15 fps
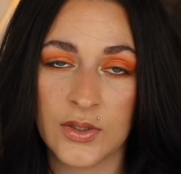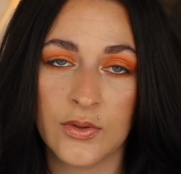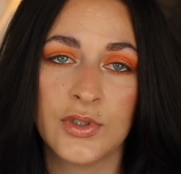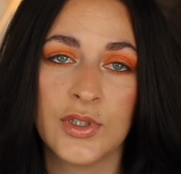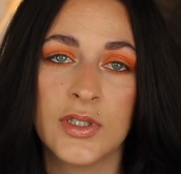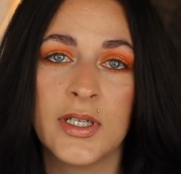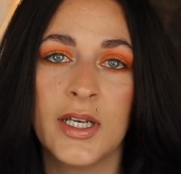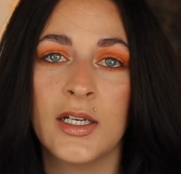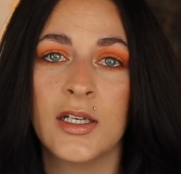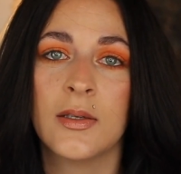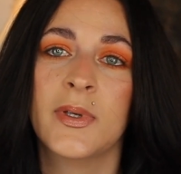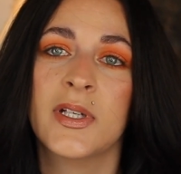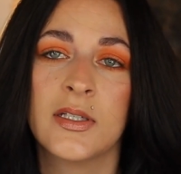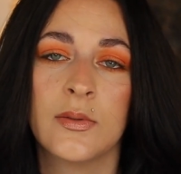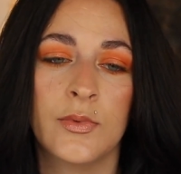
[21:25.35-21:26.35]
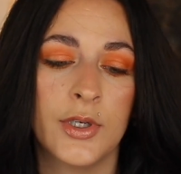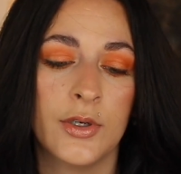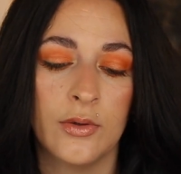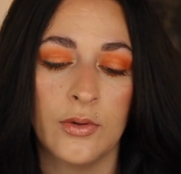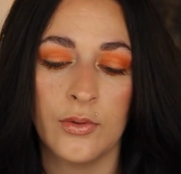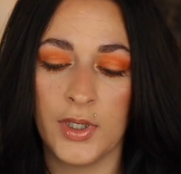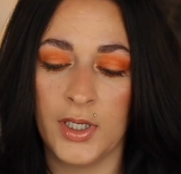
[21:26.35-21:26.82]
So it just kind of depends on what
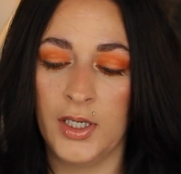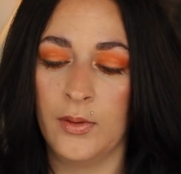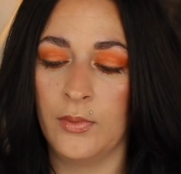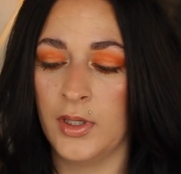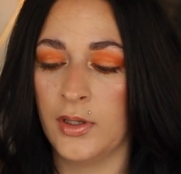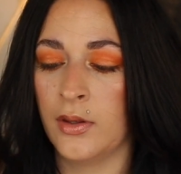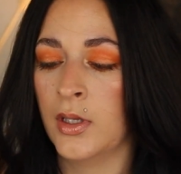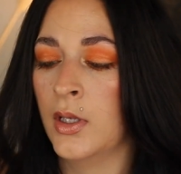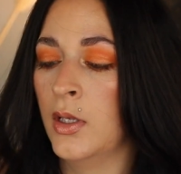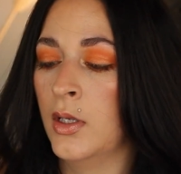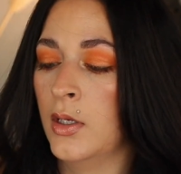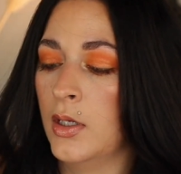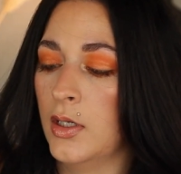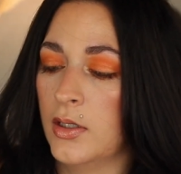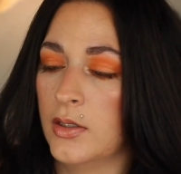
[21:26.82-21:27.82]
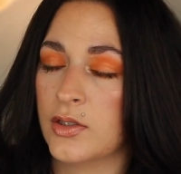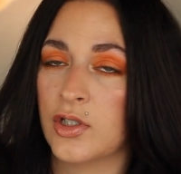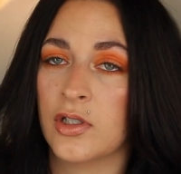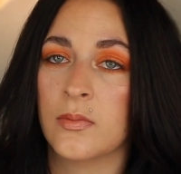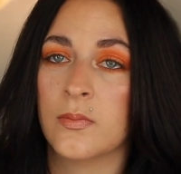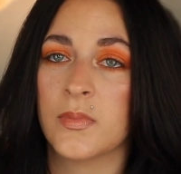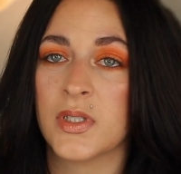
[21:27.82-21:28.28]
you're okay with in
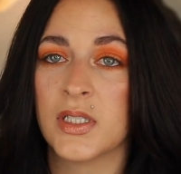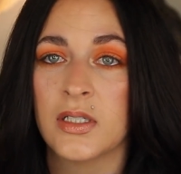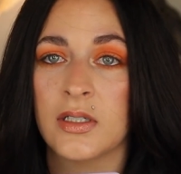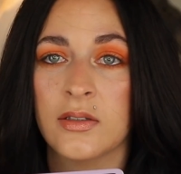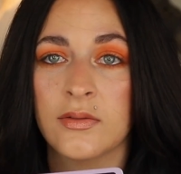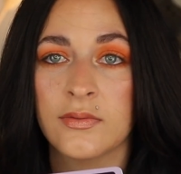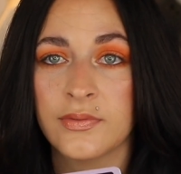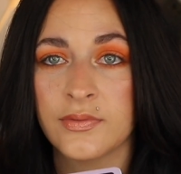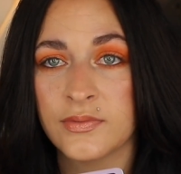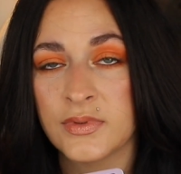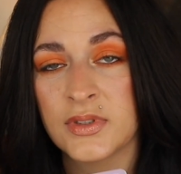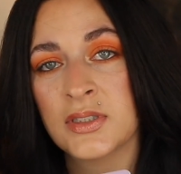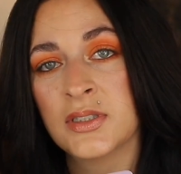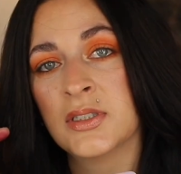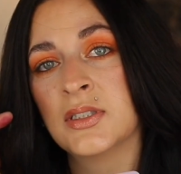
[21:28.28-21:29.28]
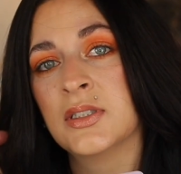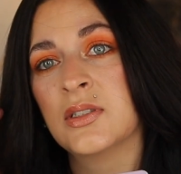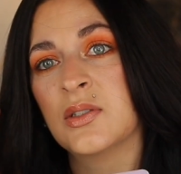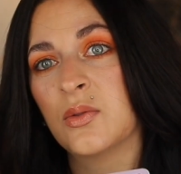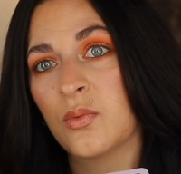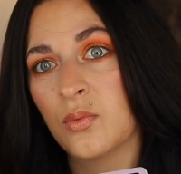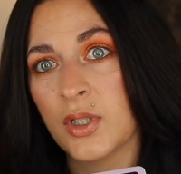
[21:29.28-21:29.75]
terms of
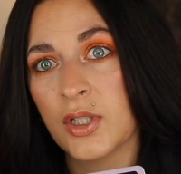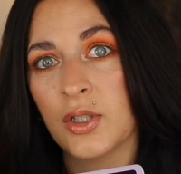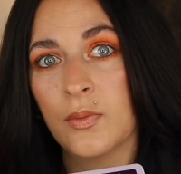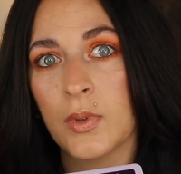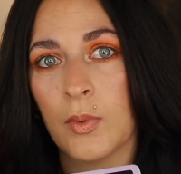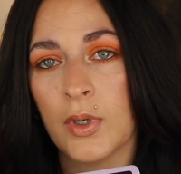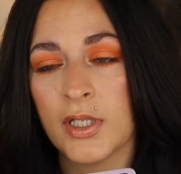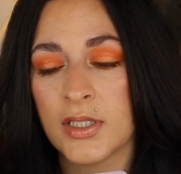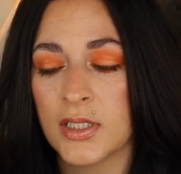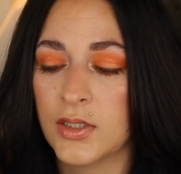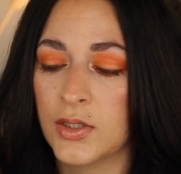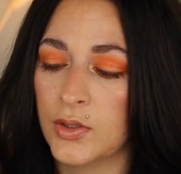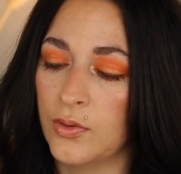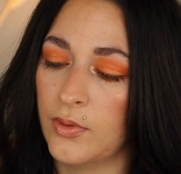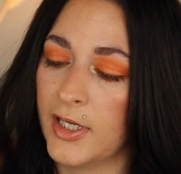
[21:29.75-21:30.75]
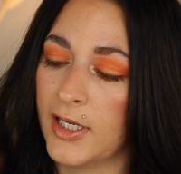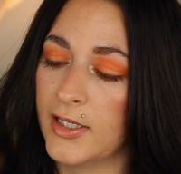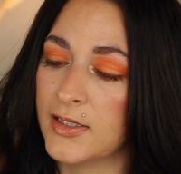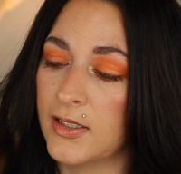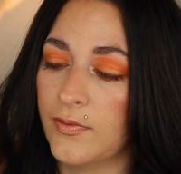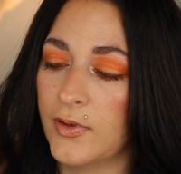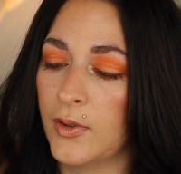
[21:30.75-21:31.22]
what you would want to do. Like, I
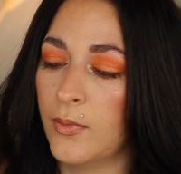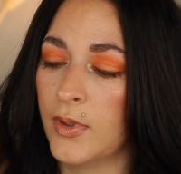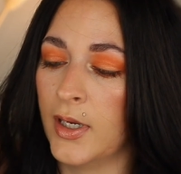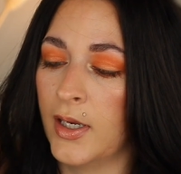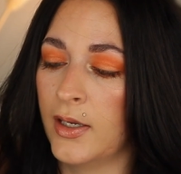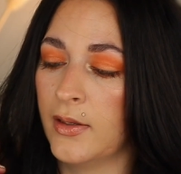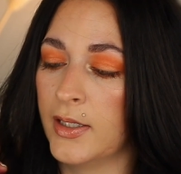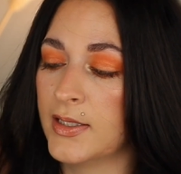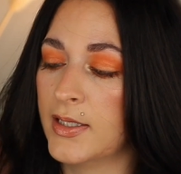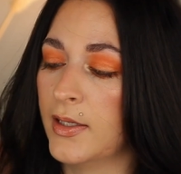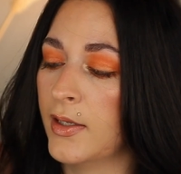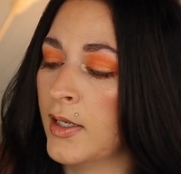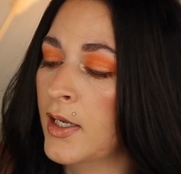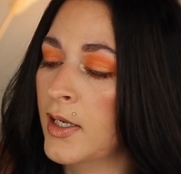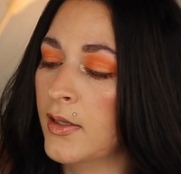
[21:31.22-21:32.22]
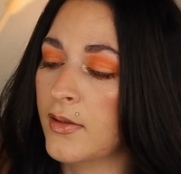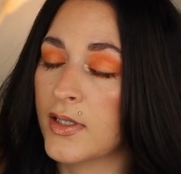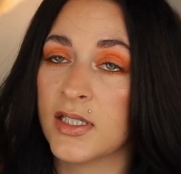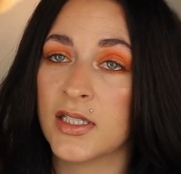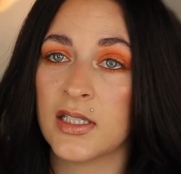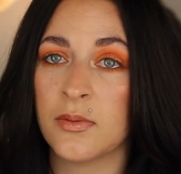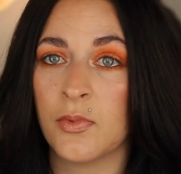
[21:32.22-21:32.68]
definitely would not like say like,
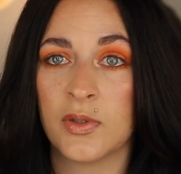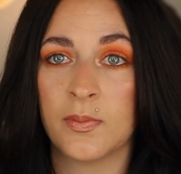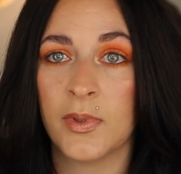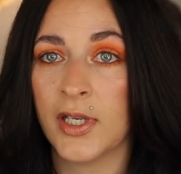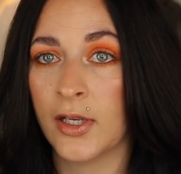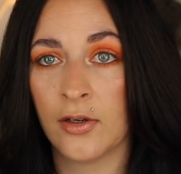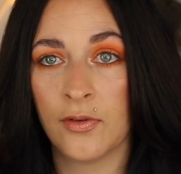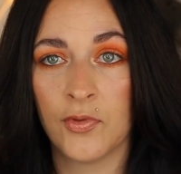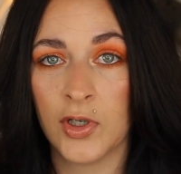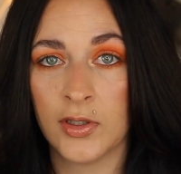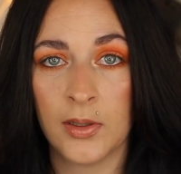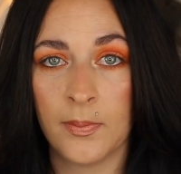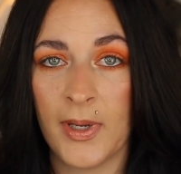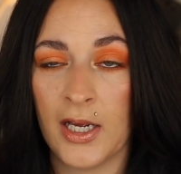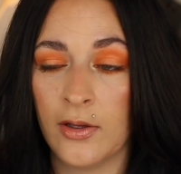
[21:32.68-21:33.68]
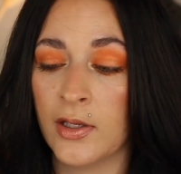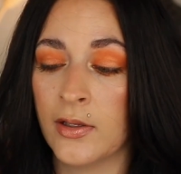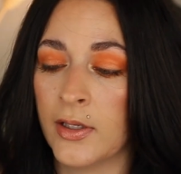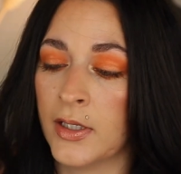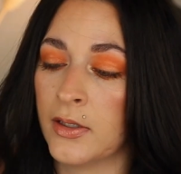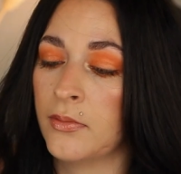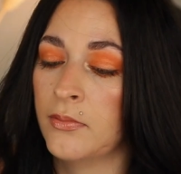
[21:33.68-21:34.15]
this is the most beginner friendly palette.
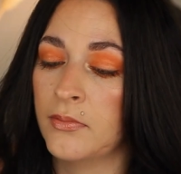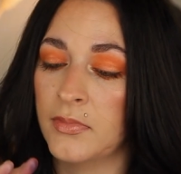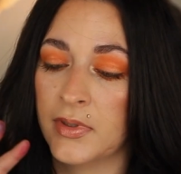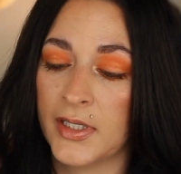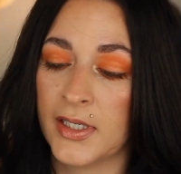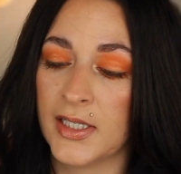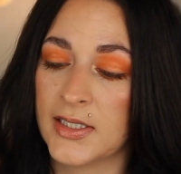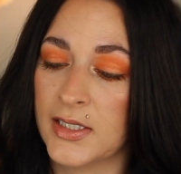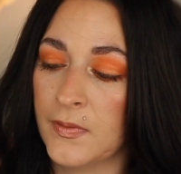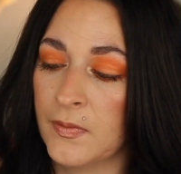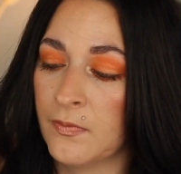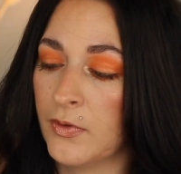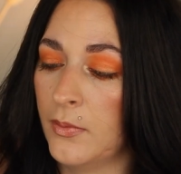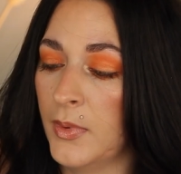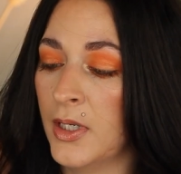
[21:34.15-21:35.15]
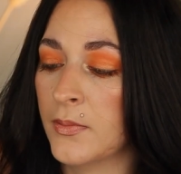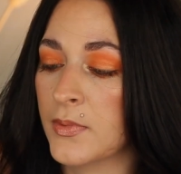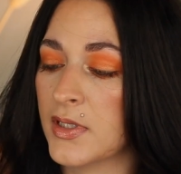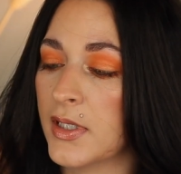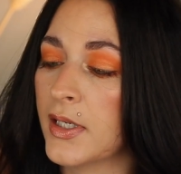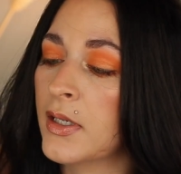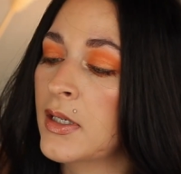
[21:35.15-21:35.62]
Like I said, even for me, I'm
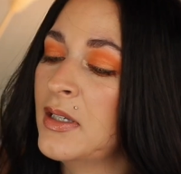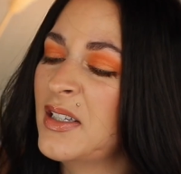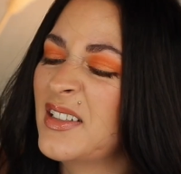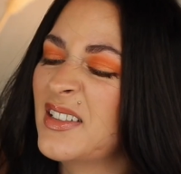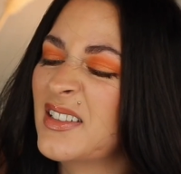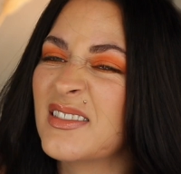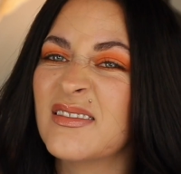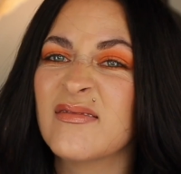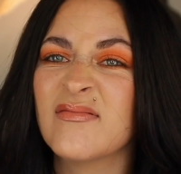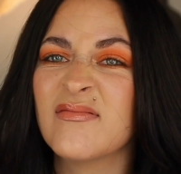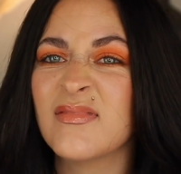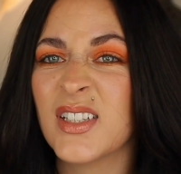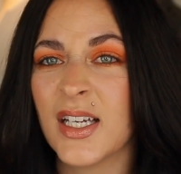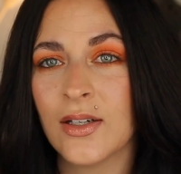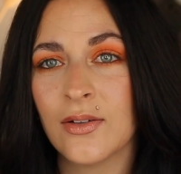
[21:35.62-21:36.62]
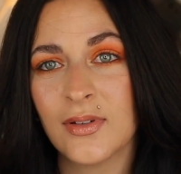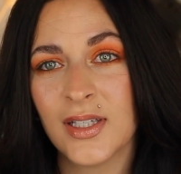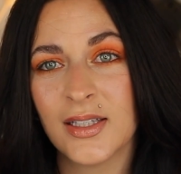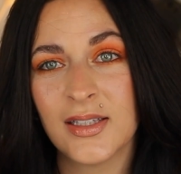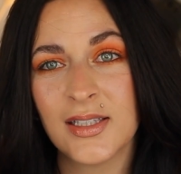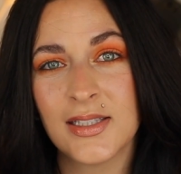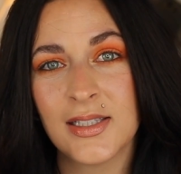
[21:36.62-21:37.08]
just like, I don't
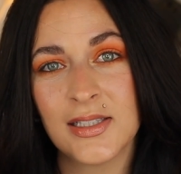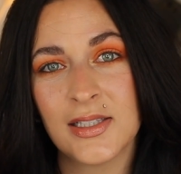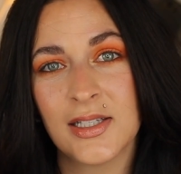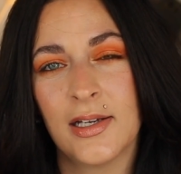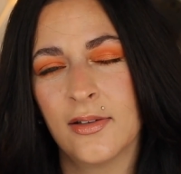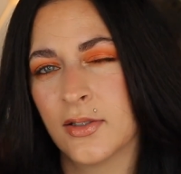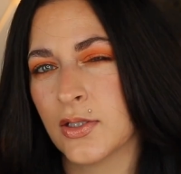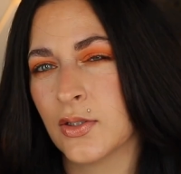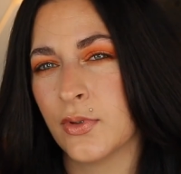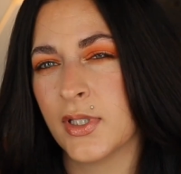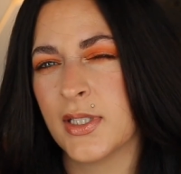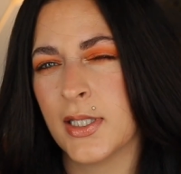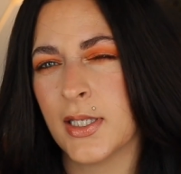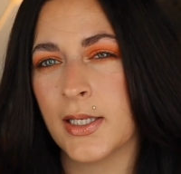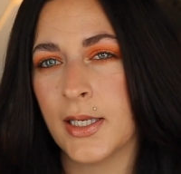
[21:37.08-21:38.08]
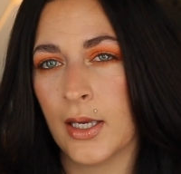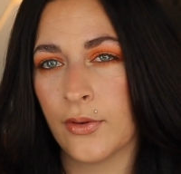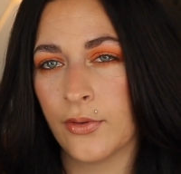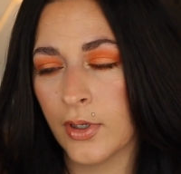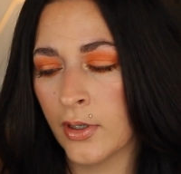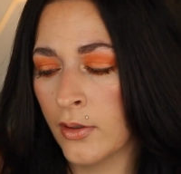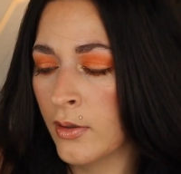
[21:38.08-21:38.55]
like this as a color story
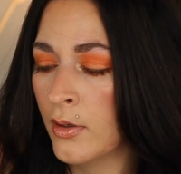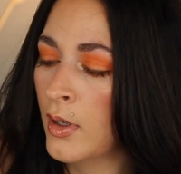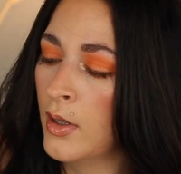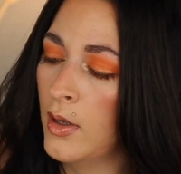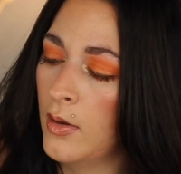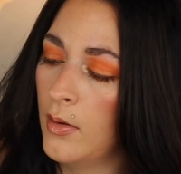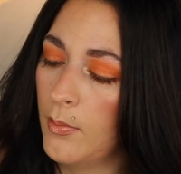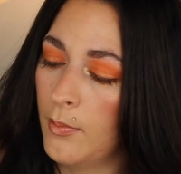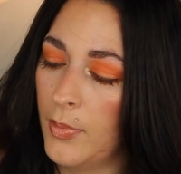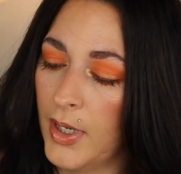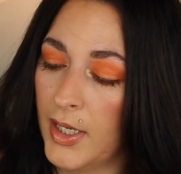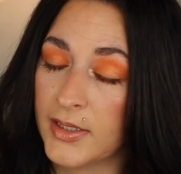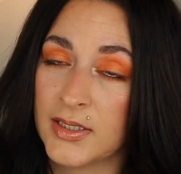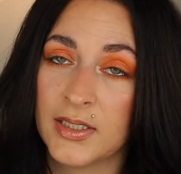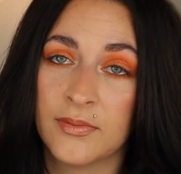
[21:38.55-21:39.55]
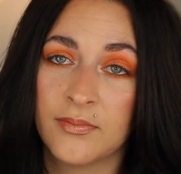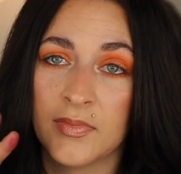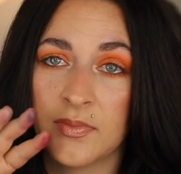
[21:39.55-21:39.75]
together, but